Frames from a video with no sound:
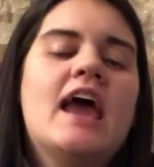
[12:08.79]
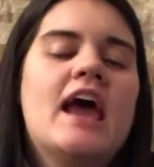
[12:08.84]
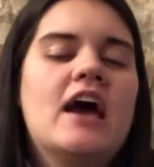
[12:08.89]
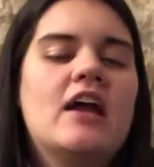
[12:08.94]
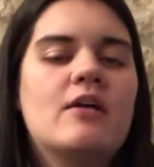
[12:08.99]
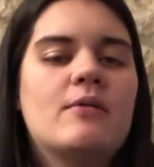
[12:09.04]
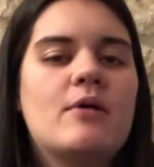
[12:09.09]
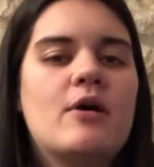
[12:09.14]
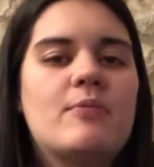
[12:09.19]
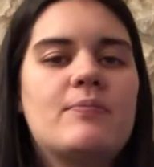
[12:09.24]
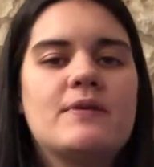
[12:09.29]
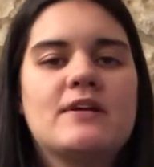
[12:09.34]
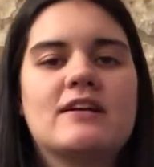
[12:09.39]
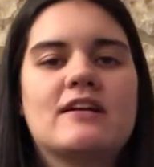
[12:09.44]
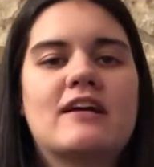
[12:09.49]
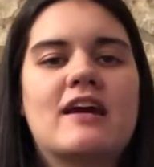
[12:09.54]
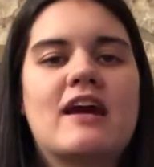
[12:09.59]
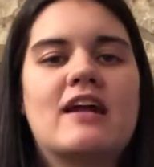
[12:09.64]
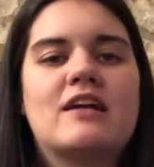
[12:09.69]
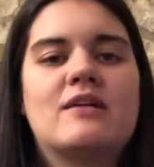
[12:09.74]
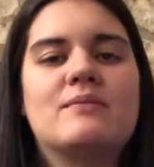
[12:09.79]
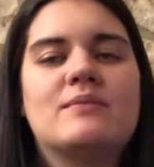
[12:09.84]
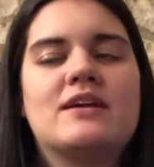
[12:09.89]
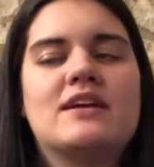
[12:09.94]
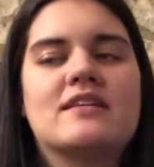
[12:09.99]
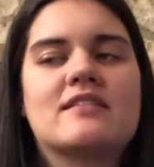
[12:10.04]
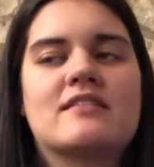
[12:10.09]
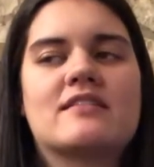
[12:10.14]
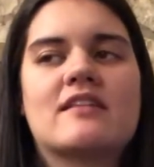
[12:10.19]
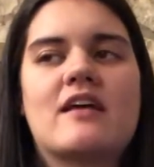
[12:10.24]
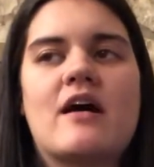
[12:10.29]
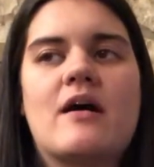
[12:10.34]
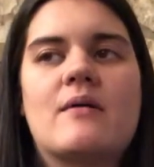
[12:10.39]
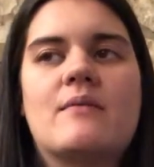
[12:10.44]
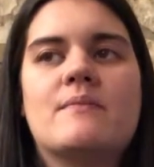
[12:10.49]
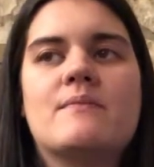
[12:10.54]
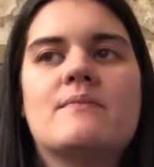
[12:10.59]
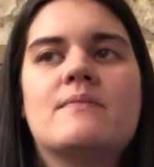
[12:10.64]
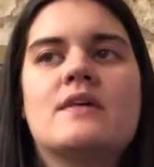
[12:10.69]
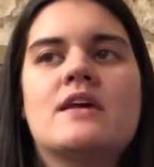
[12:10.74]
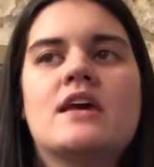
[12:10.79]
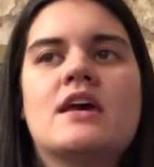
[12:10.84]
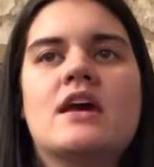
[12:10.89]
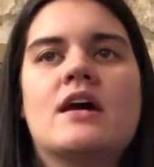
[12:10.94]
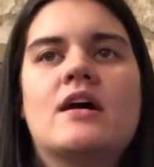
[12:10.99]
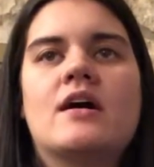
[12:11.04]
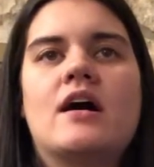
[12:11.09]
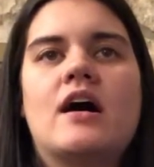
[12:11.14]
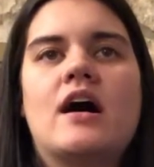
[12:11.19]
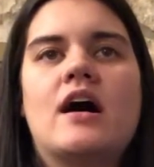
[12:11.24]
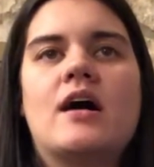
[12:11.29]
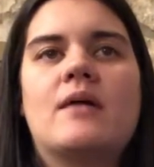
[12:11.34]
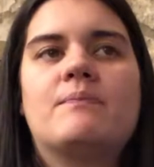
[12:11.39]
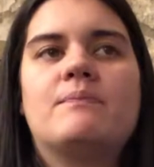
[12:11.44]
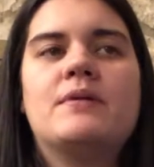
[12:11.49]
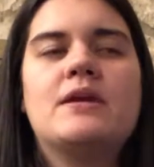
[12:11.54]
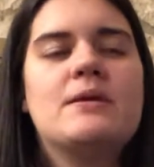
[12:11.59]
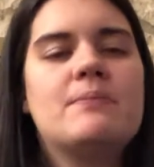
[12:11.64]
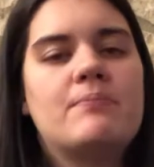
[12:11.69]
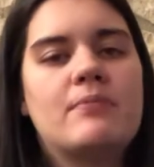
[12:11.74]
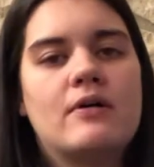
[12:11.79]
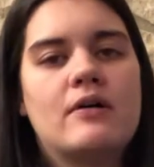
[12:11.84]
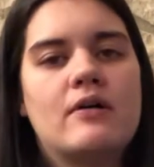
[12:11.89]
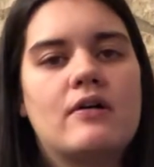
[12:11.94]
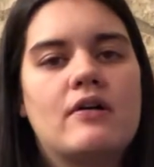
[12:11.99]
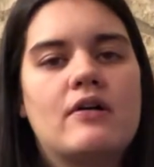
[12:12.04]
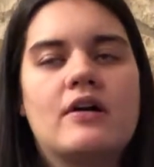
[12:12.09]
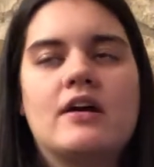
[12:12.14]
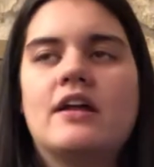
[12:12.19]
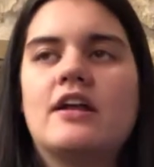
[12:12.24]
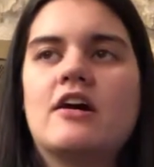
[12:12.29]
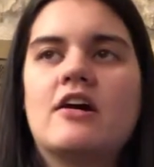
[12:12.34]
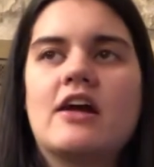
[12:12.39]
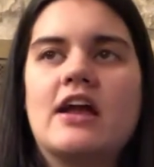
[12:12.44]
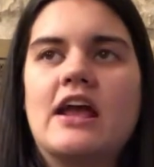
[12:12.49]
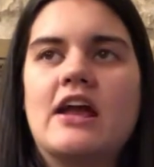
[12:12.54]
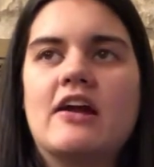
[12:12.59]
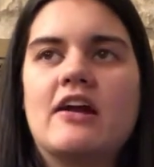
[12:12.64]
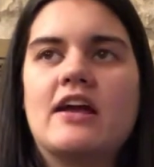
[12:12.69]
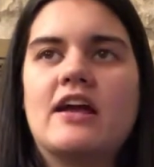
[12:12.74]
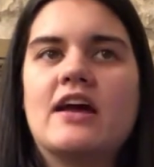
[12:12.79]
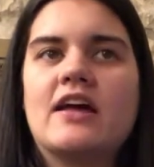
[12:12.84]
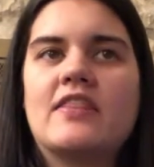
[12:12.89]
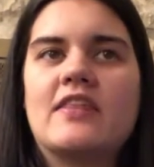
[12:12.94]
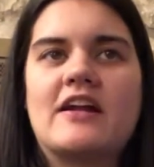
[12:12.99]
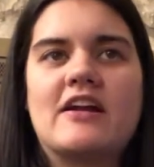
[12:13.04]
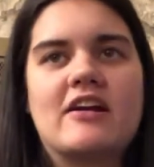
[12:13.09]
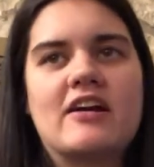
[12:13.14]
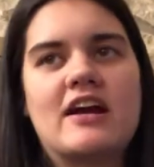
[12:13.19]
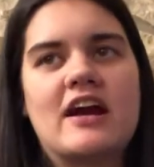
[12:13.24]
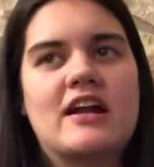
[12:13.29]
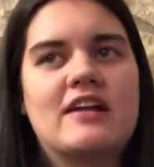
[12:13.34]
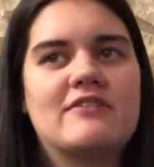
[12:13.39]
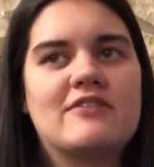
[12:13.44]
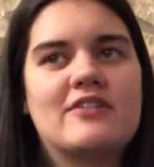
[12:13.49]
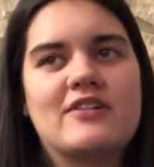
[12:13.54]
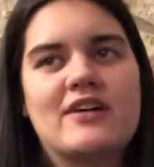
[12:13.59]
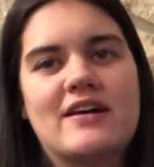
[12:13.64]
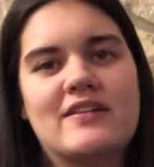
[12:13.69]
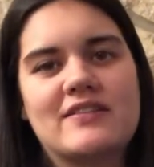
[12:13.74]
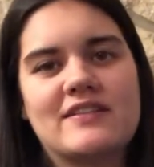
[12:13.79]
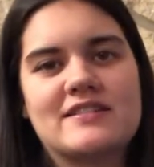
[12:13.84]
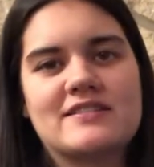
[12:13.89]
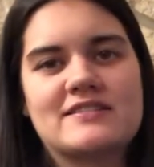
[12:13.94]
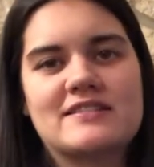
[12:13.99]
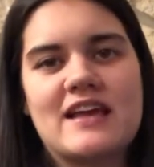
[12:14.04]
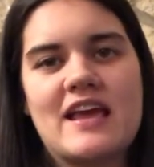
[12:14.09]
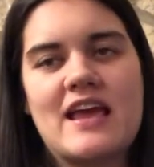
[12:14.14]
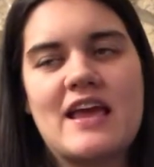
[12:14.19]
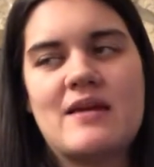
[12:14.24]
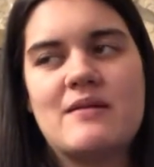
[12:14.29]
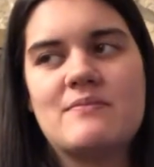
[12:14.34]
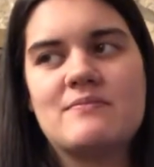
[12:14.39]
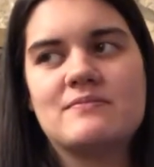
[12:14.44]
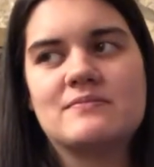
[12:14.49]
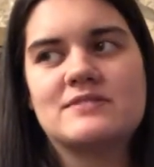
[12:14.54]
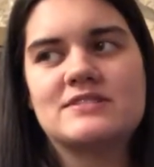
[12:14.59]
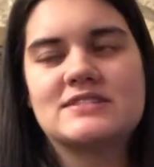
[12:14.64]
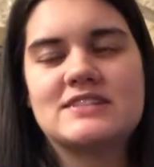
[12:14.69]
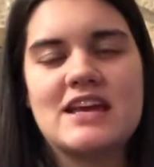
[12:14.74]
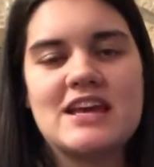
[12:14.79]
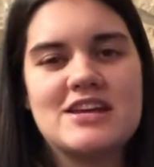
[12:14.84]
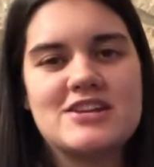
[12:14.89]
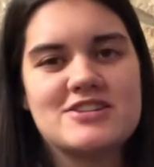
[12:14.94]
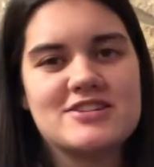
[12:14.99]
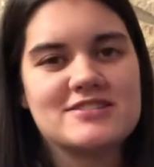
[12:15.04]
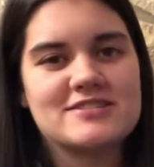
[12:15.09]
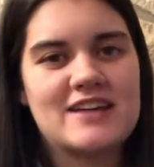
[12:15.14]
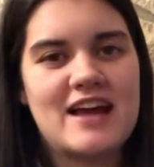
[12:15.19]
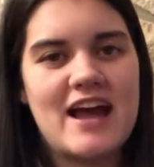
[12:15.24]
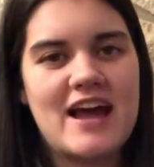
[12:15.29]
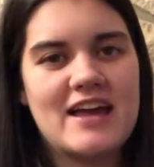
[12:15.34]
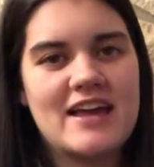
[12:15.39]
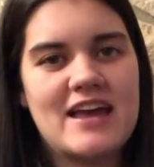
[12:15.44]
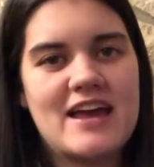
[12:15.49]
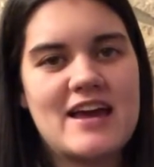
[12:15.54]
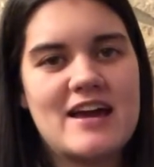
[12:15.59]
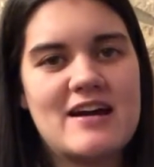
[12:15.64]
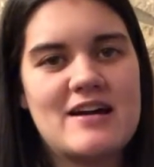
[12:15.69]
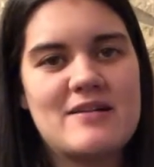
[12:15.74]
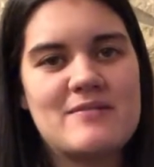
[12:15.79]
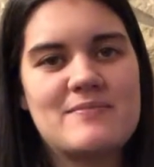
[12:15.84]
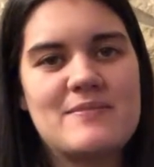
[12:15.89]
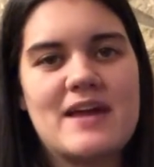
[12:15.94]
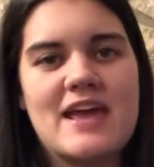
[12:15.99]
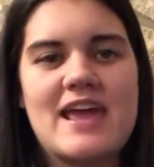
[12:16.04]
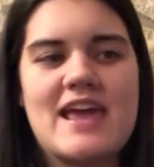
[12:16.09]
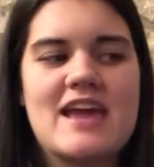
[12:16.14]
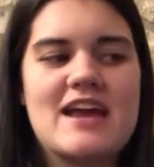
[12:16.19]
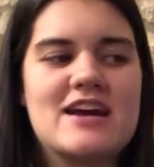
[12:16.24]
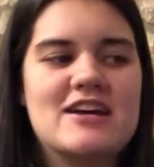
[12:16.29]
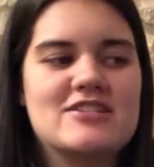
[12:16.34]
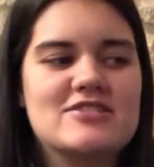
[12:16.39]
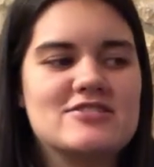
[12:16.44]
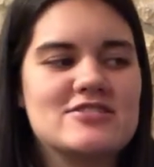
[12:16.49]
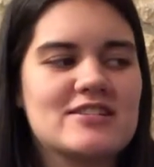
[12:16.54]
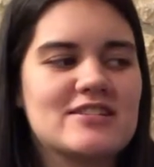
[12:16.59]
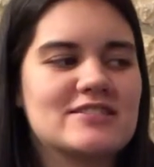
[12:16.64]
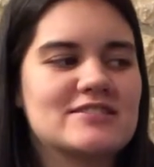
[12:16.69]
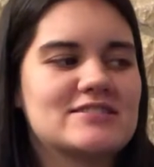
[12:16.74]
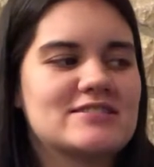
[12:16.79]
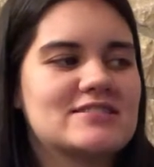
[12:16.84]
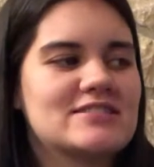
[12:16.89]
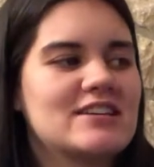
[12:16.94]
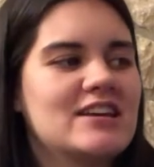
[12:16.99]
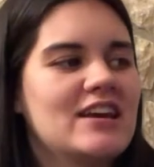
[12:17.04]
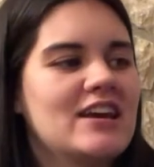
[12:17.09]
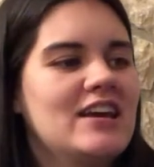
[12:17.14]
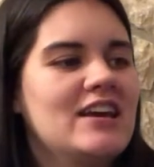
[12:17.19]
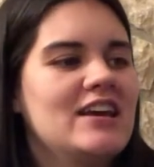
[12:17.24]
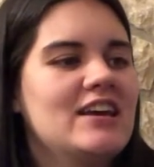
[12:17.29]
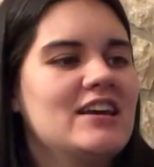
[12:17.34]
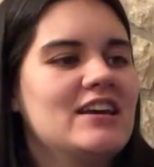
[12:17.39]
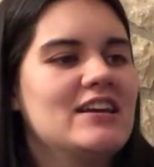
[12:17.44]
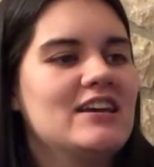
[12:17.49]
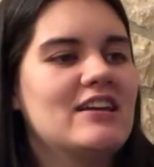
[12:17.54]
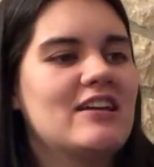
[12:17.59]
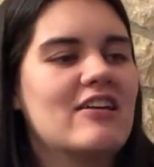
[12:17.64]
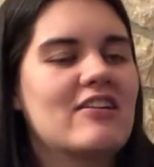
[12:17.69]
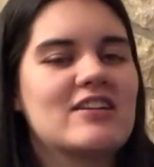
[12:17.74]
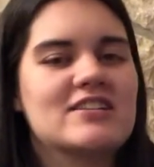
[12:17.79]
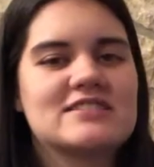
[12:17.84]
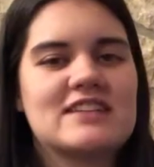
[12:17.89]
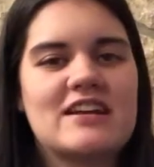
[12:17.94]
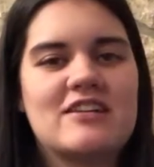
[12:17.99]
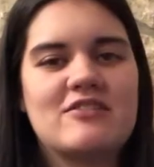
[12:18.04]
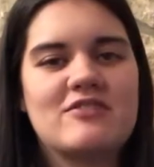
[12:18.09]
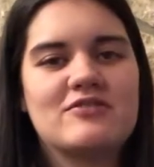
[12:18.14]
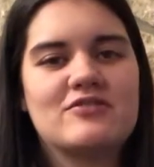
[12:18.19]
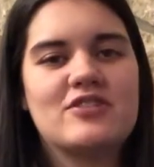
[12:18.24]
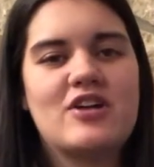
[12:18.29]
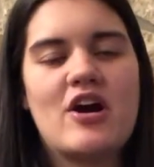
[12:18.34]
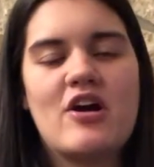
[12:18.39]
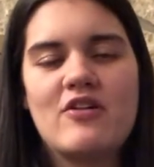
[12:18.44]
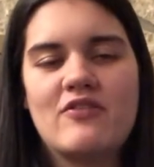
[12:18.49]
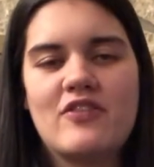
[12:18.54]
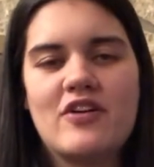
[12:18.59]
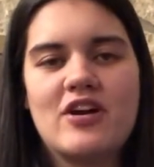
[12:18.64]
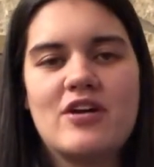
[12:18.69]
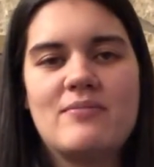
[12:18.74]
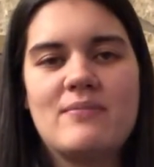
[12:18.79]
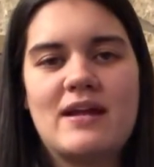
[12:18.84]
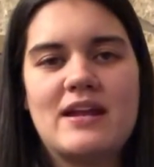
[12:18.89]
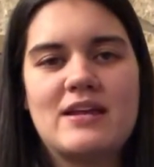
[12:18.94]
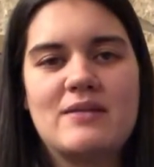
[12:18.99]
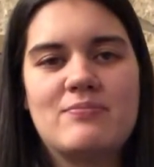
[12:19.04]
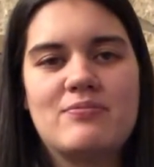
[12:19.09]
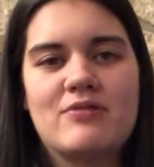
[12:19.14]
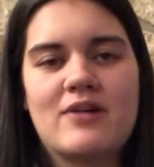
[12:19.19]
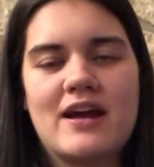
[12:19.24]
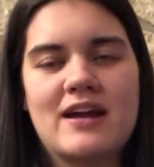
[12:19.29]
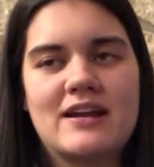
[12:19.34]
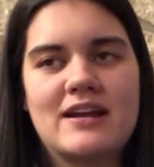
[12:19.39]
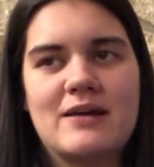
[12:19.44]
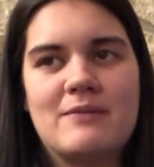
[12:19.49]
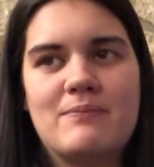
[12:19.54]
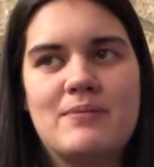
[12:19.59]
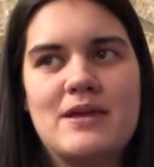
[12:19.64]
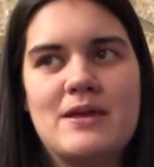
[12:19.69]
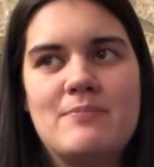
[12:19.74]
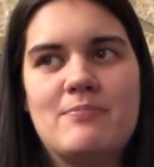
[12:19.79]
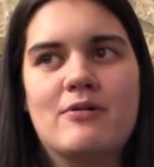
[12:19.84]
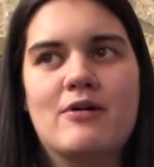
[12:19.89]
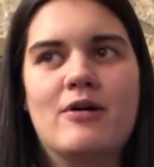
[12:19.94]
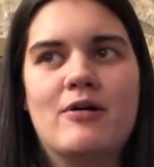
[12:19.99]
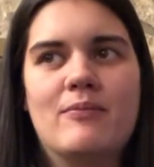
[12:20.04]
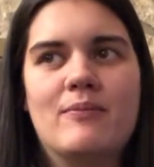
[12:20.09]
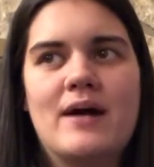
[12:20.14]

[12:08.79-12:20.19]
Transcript: And I'm hoping to kind of meet some uh, people in our area that are kind of around the same stage as I am and just, you know, because I don't know very many pregnant people.